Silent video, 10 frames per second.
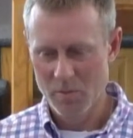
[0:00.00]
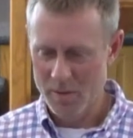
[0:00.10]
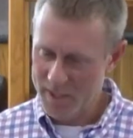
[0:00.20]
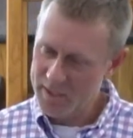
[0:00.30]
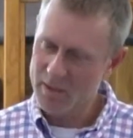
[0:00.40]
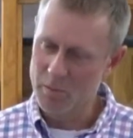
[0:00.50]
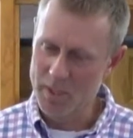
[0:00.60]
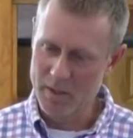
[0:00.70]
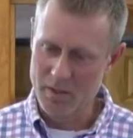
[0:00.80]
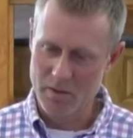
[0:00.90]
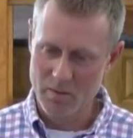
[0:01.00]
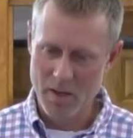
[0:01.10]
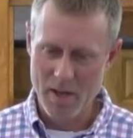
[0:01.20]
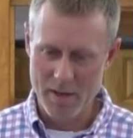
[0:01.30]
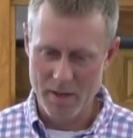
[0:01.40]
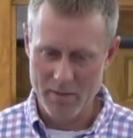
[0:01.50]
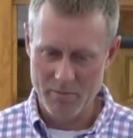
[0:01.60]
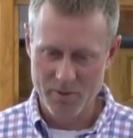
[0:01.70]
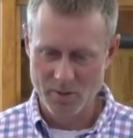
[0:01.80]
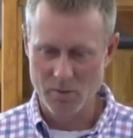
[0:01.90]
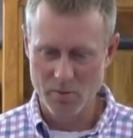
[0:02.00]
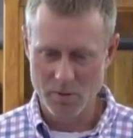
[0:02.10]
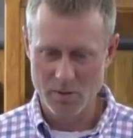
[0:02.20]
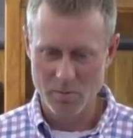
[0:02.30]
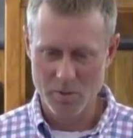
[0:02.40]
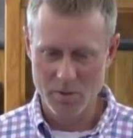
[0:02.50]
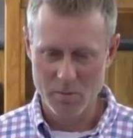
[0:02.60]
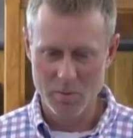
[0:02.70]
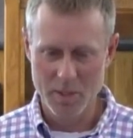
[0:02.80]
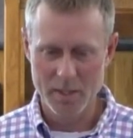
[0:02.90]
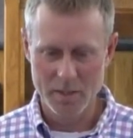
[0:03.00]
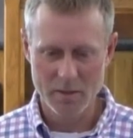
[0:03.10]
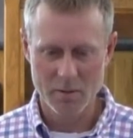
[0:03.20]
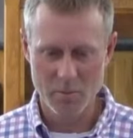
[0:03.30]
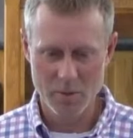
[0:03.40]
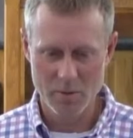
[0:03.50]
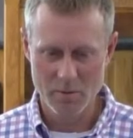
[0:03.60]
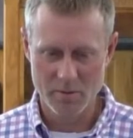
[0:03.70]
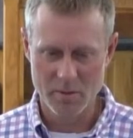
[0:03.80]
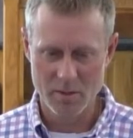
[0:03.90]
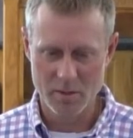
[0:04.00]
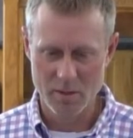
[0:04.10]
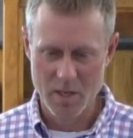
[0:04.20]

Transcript: Yes, the man had a physical disability, but that disability of sin,